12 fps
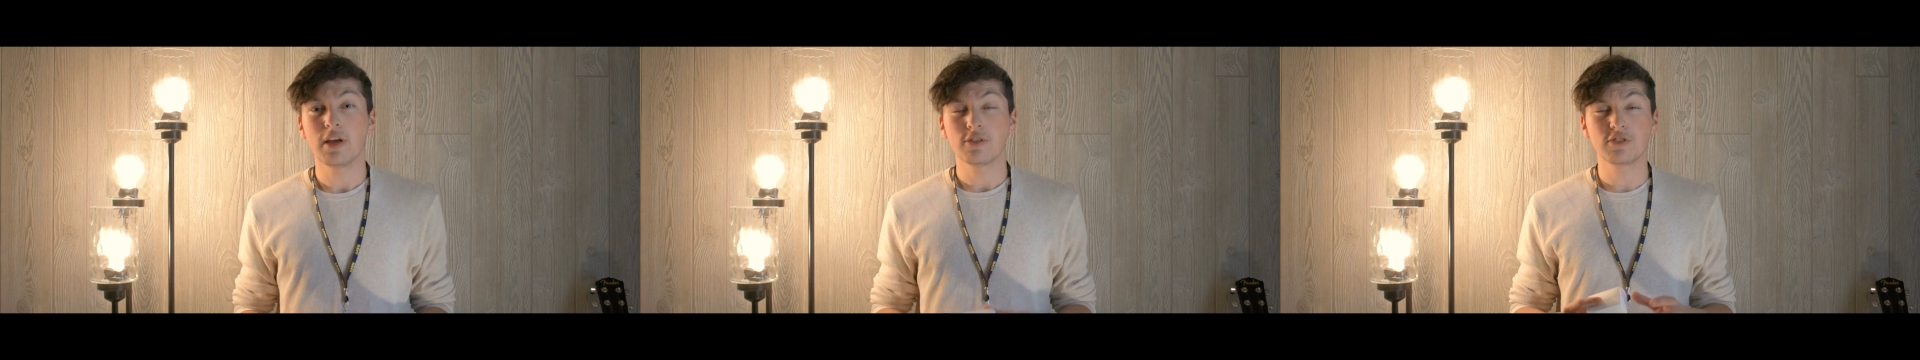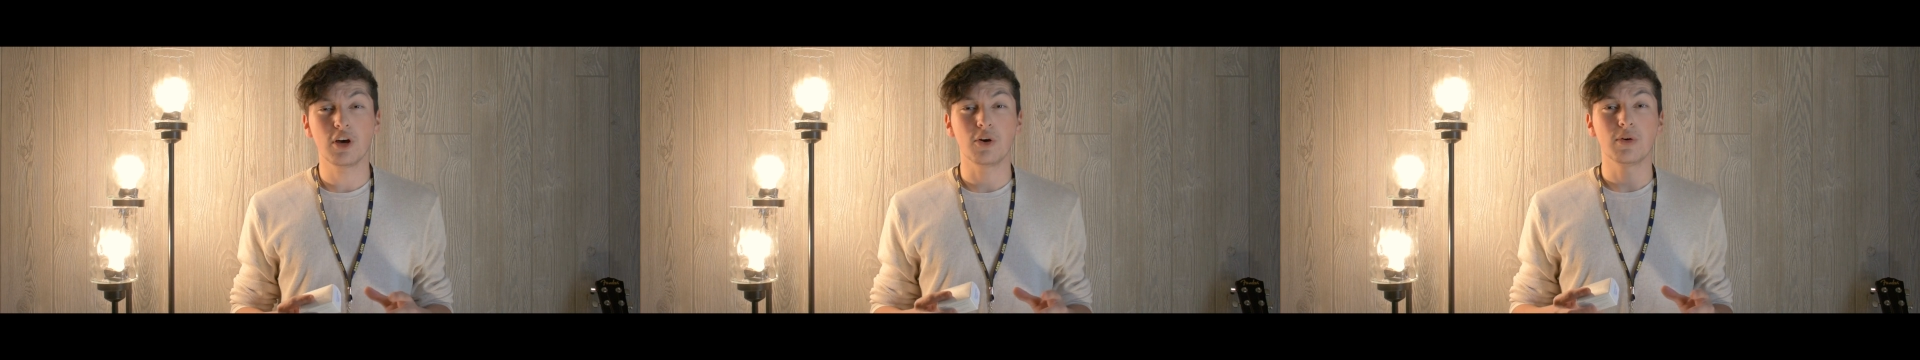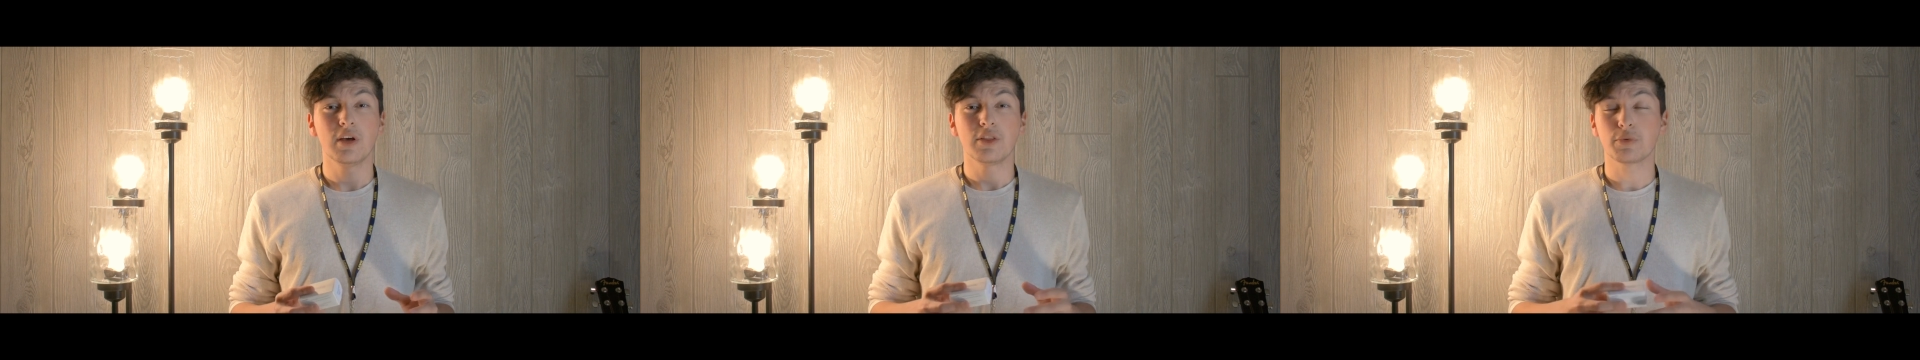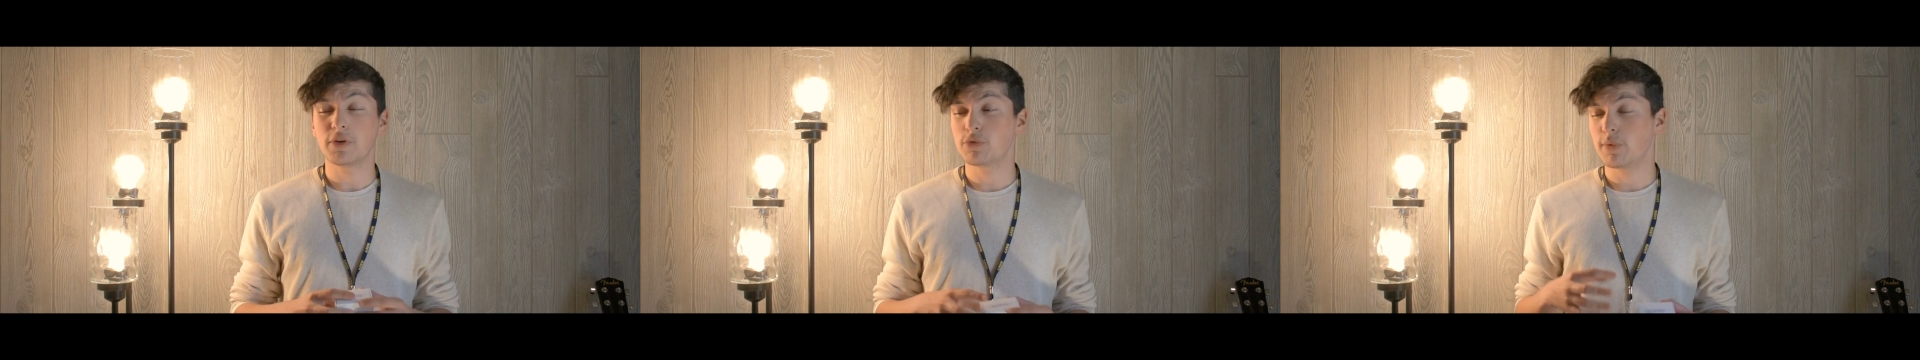So,
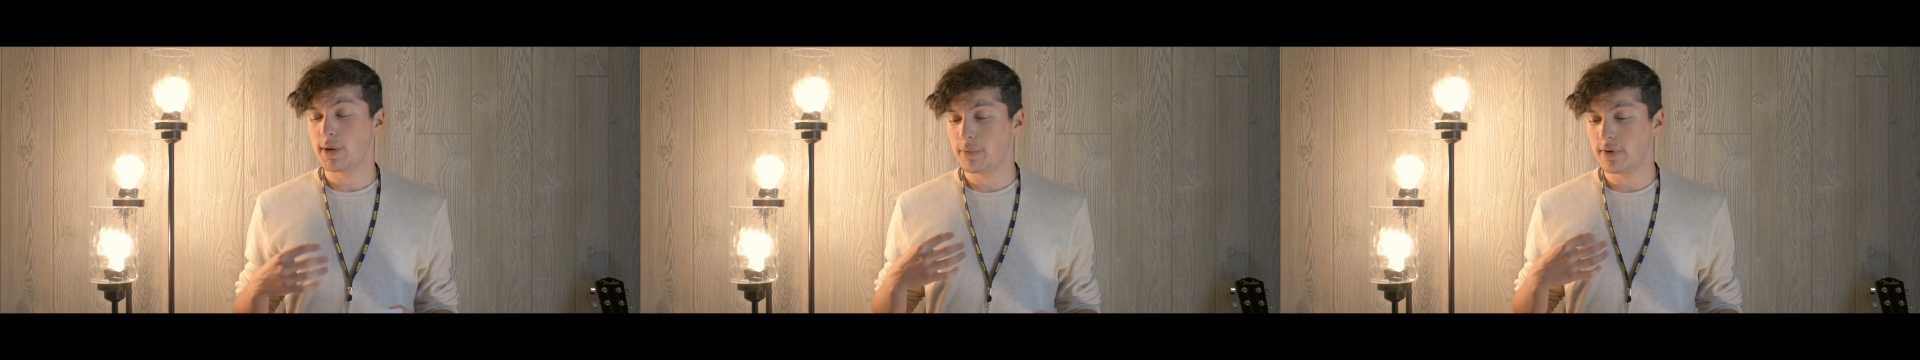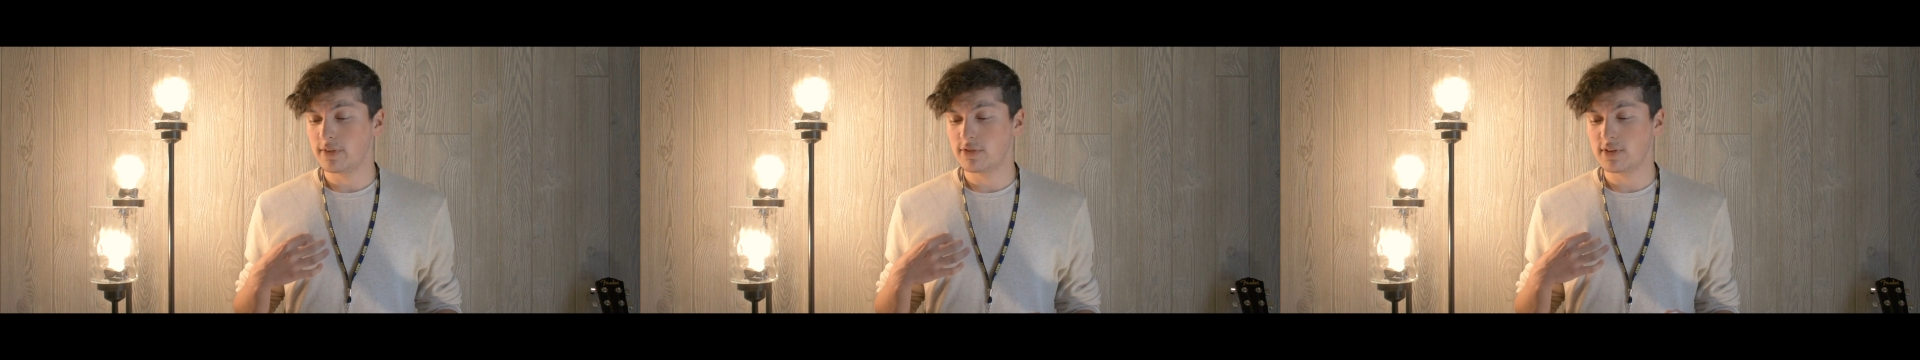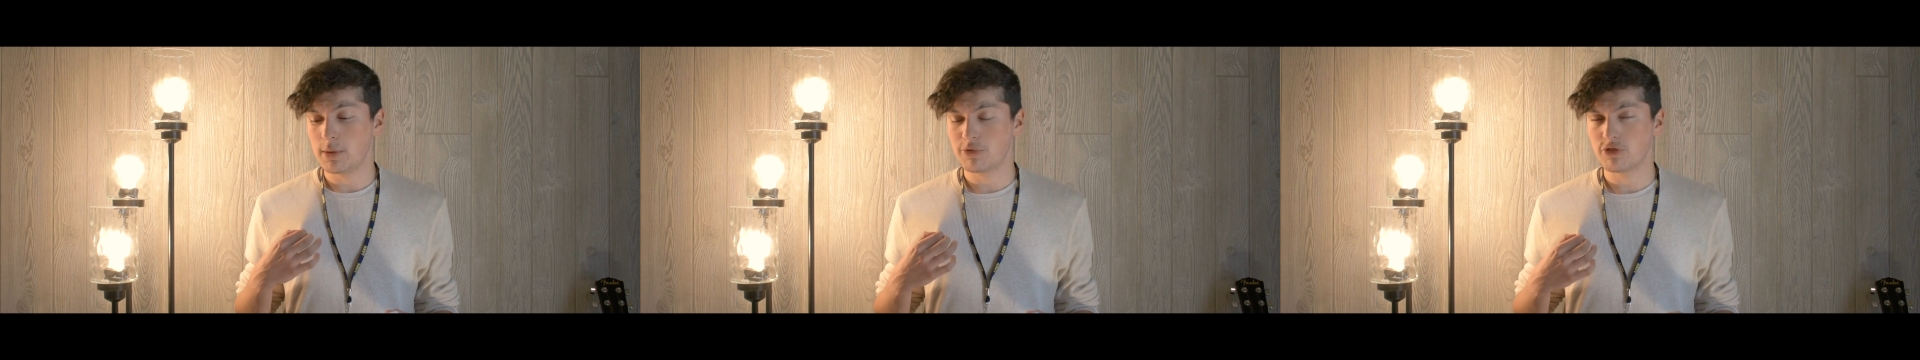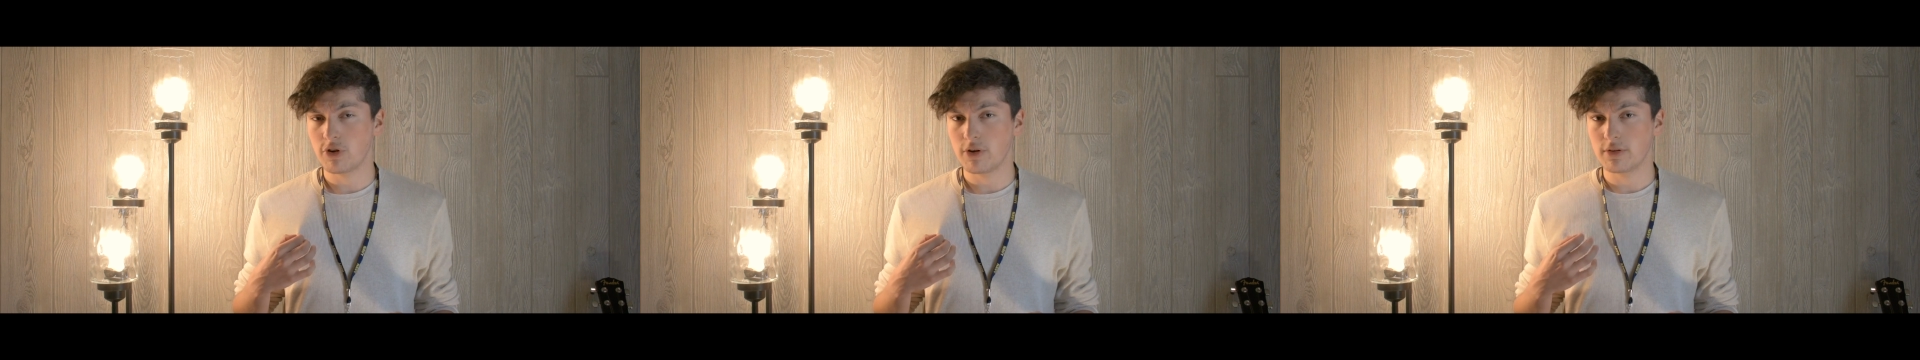the reason why I'm wearing the same
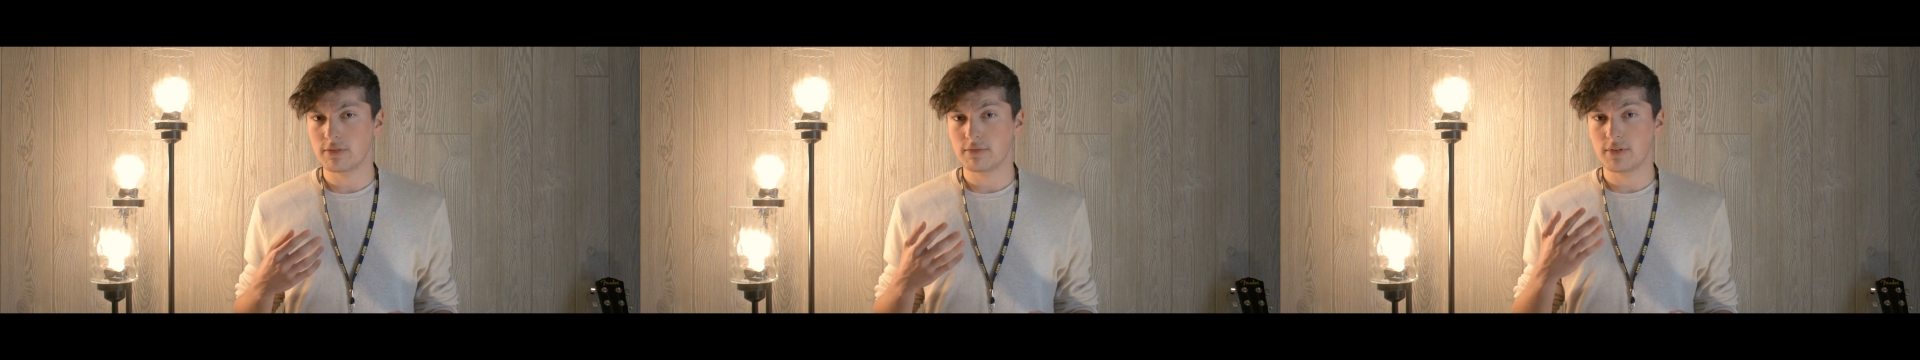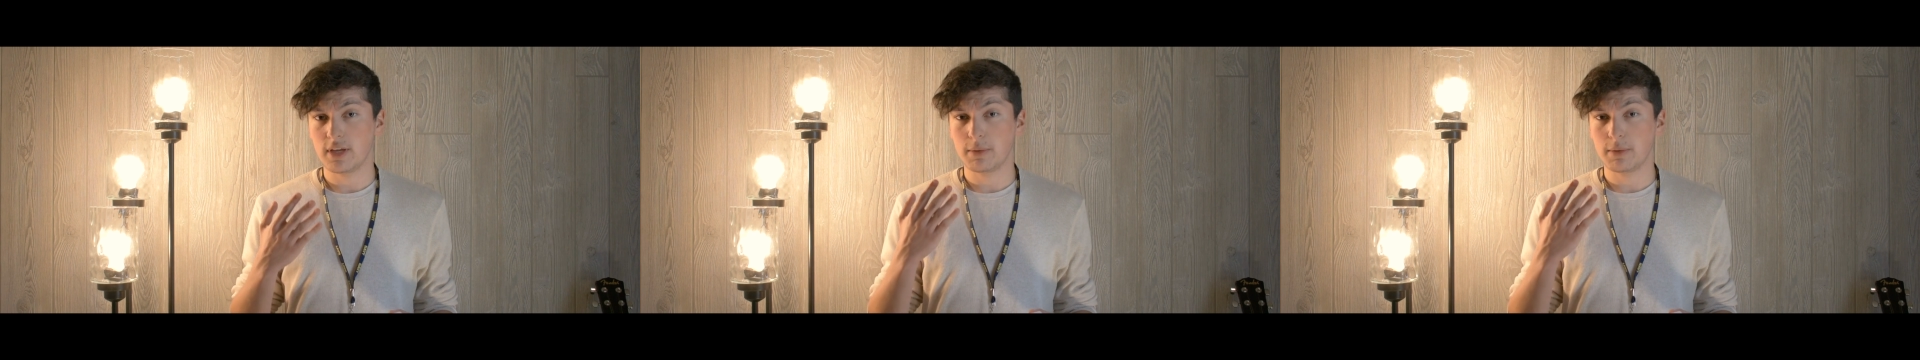shirt